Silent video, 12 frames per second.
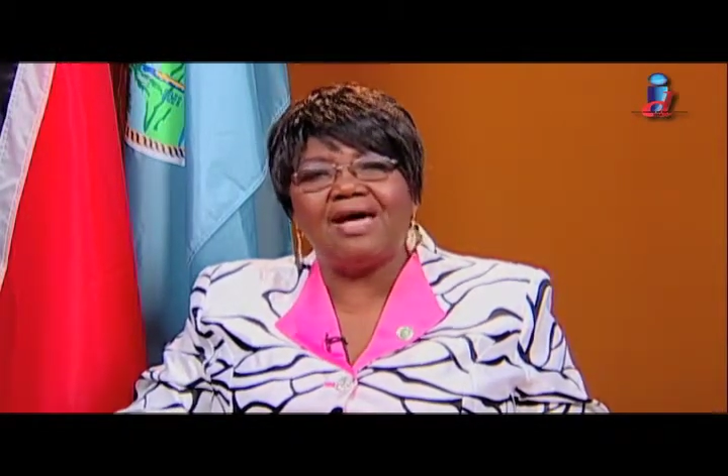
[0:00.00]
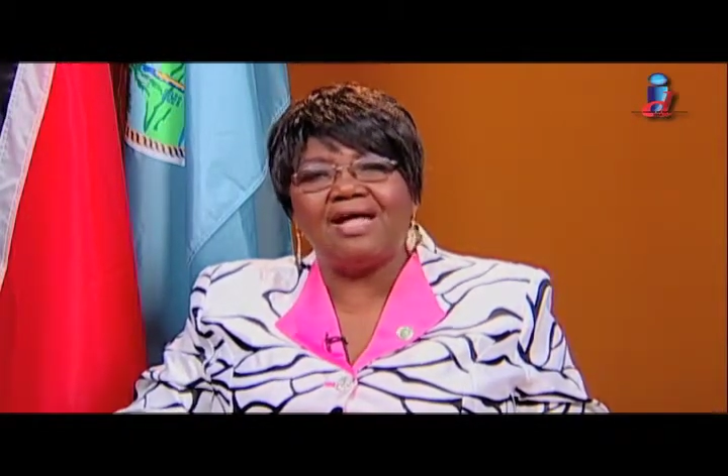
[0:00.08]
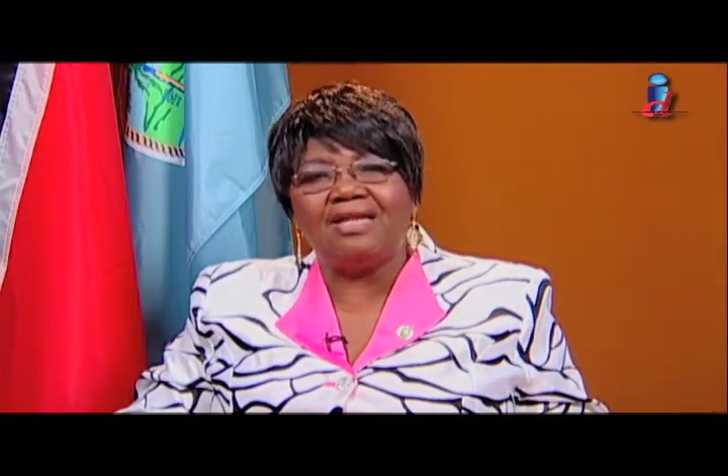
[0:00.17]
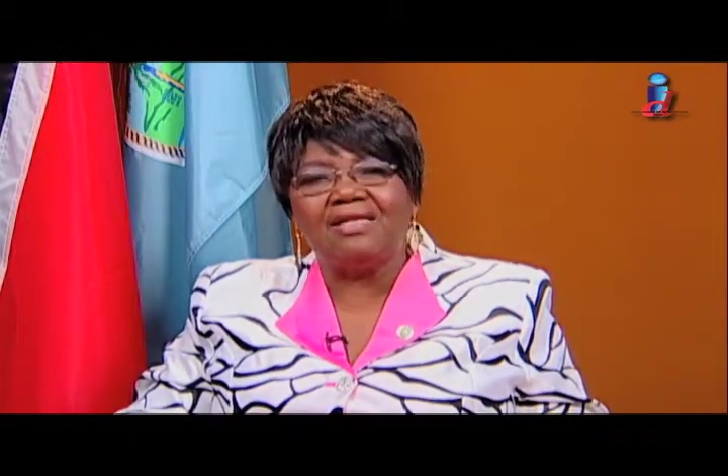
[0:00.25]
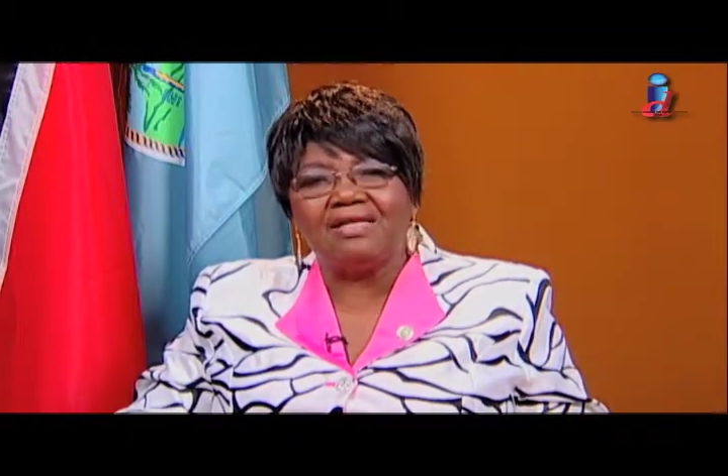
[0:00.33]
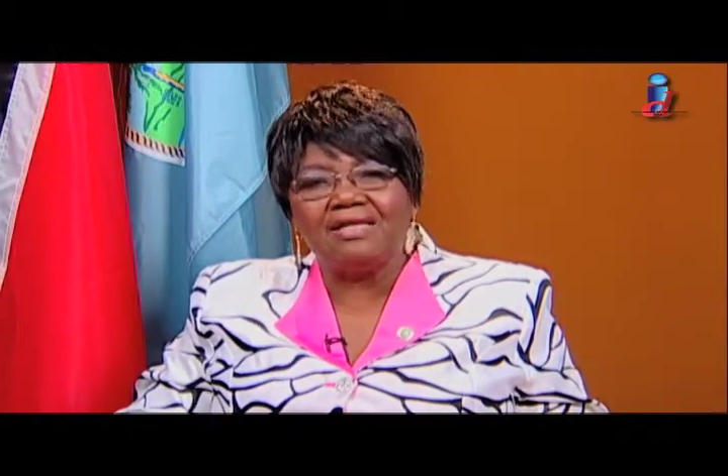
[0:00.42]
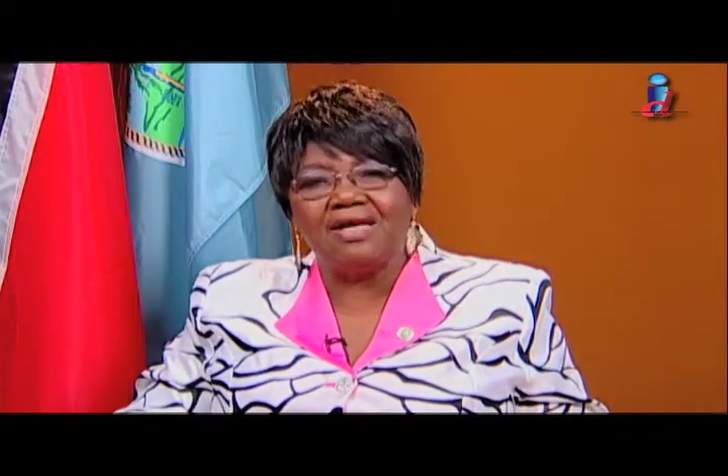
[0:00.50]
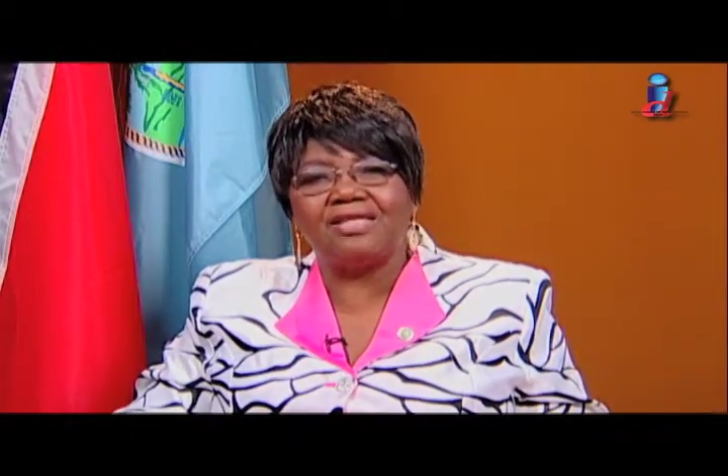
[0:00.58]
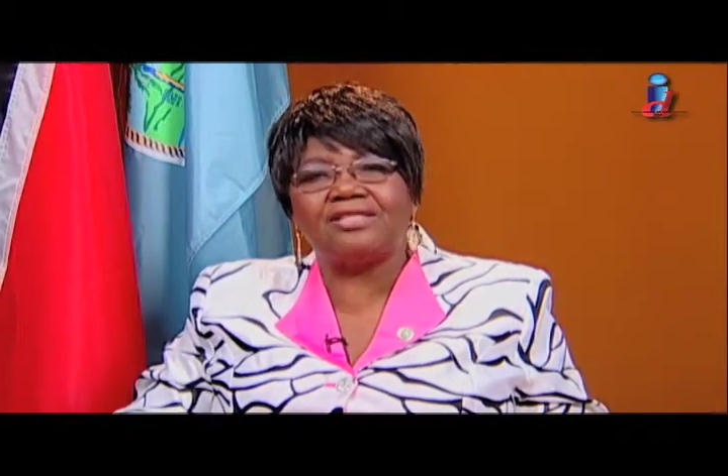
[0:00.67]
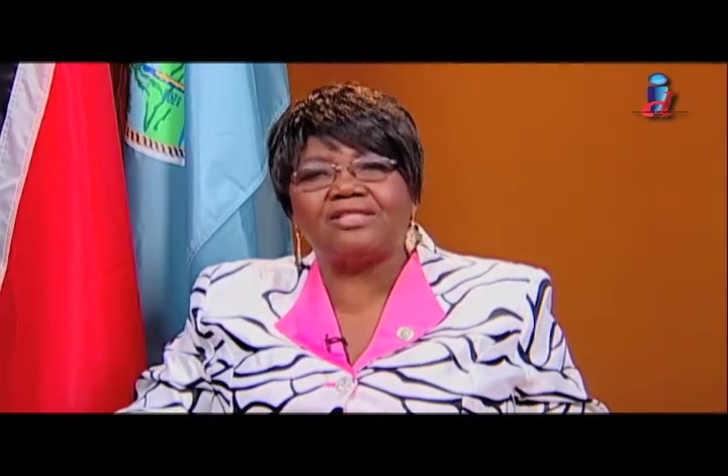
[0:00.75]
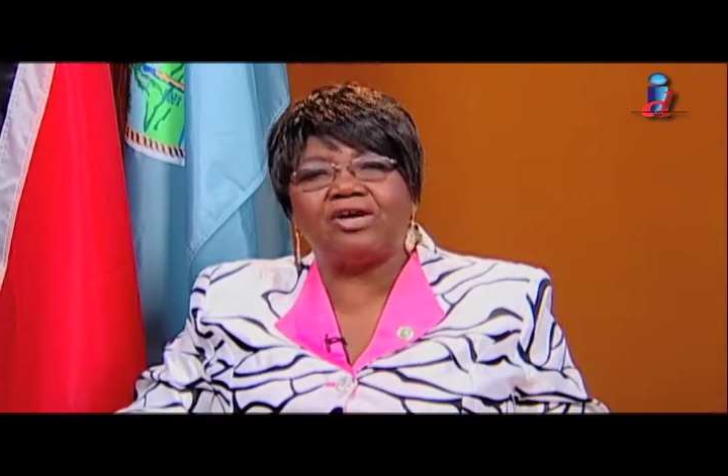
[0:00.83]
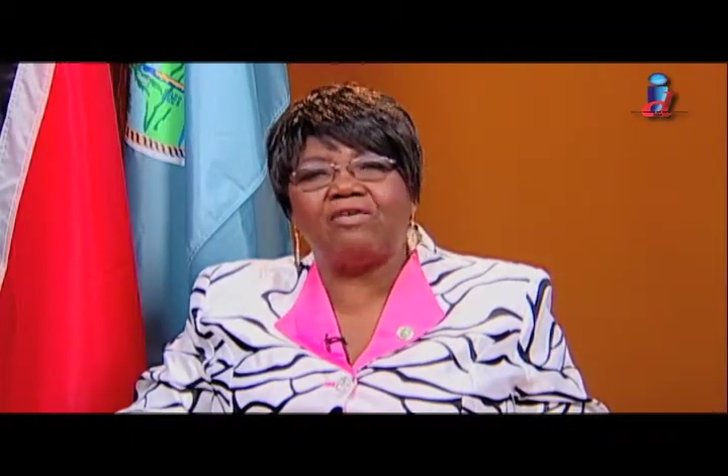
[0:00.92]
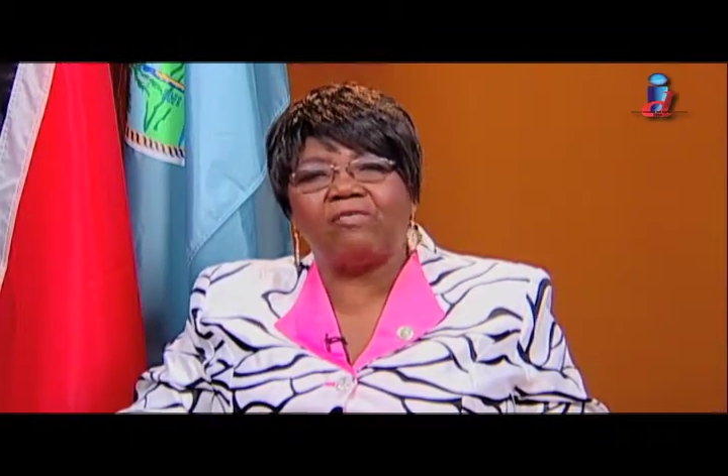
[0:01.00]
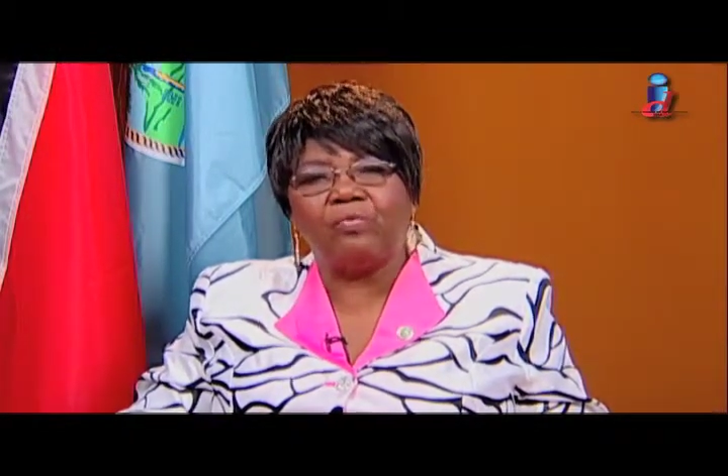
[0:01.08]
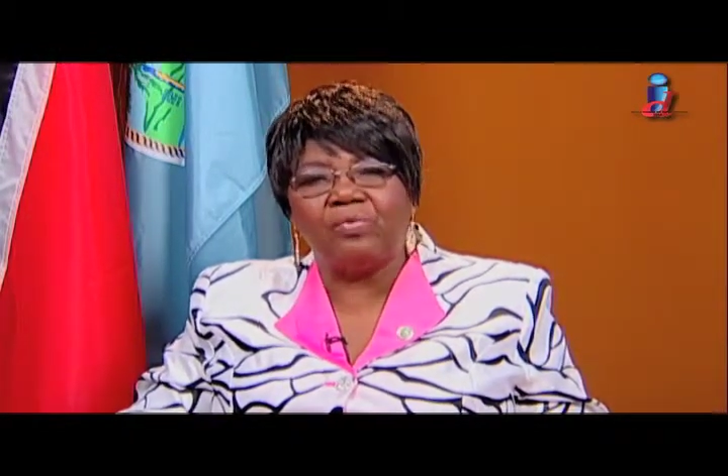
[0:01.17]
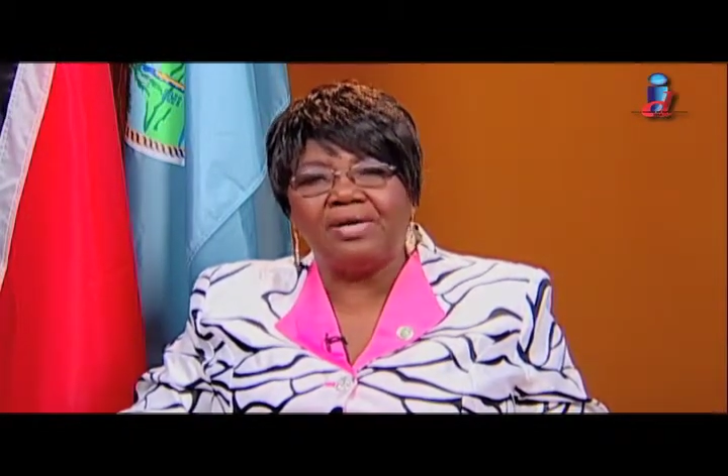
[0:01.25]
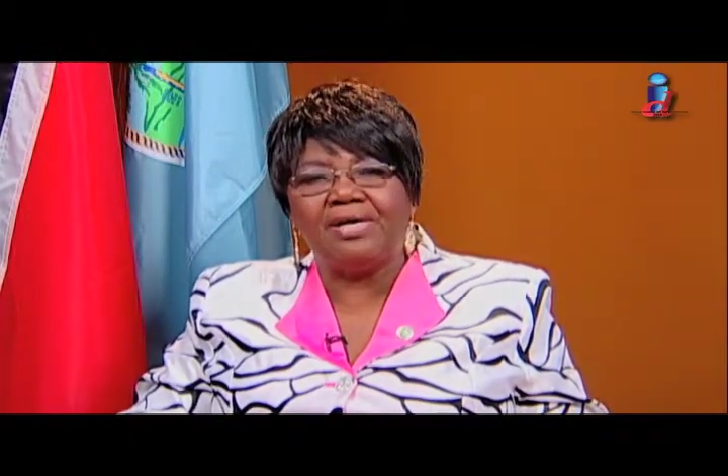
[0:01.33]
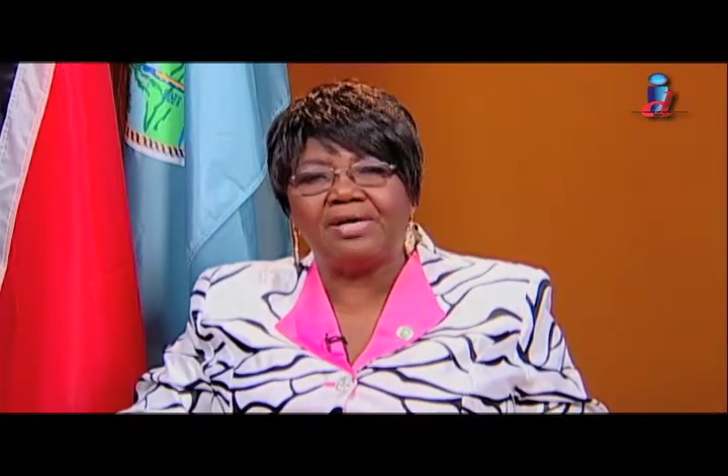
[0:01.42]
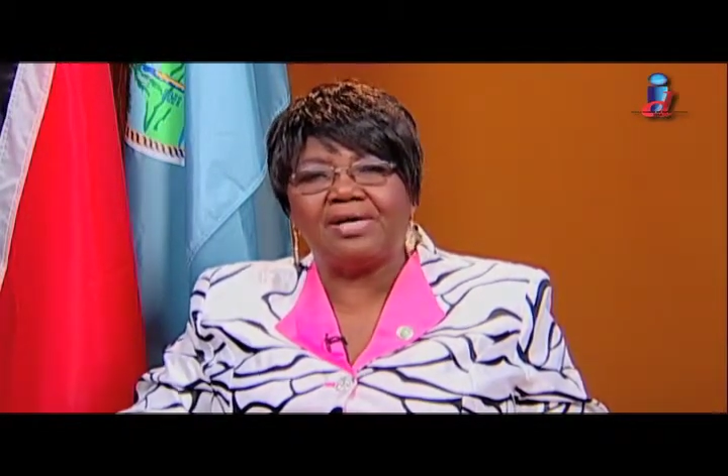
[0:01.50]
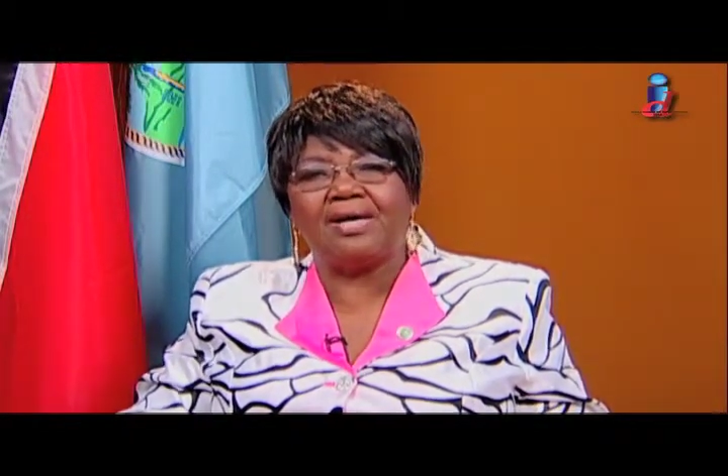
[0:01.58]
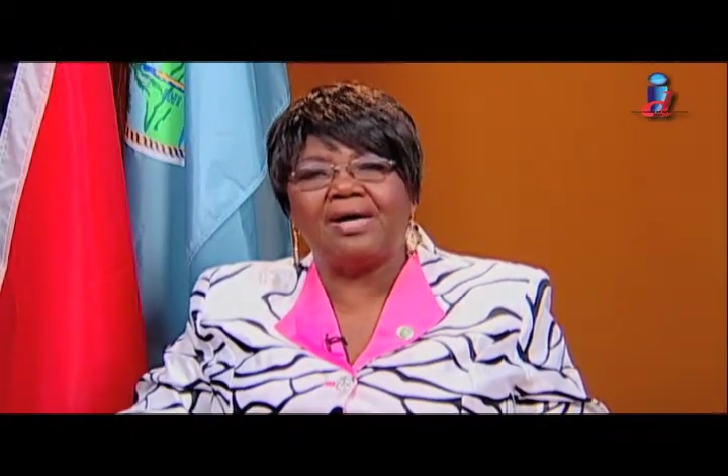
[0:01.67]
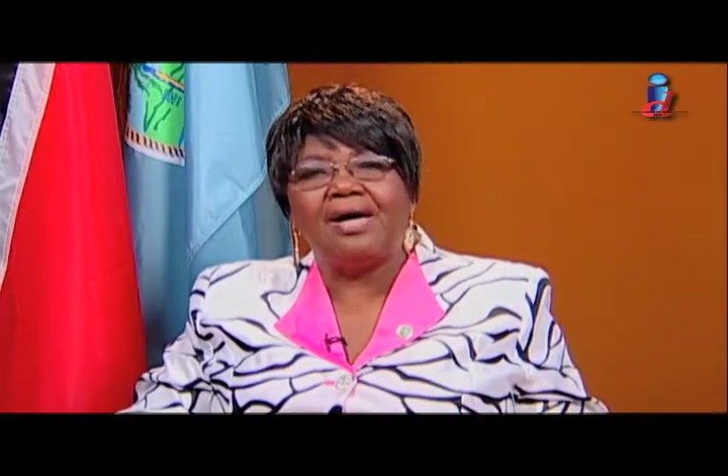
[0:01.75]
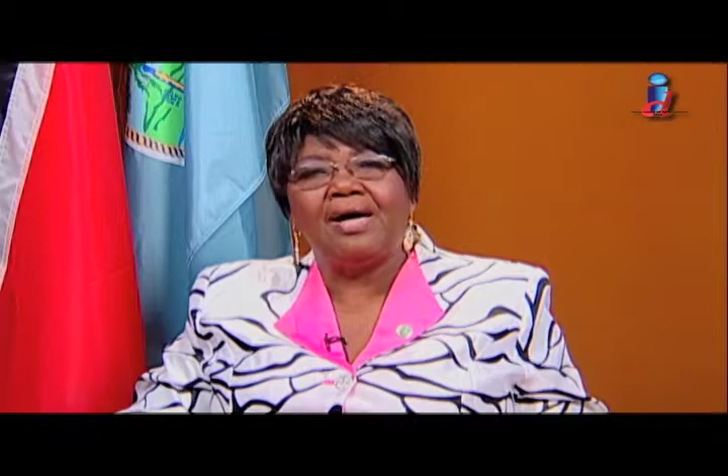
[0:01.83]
a lot of work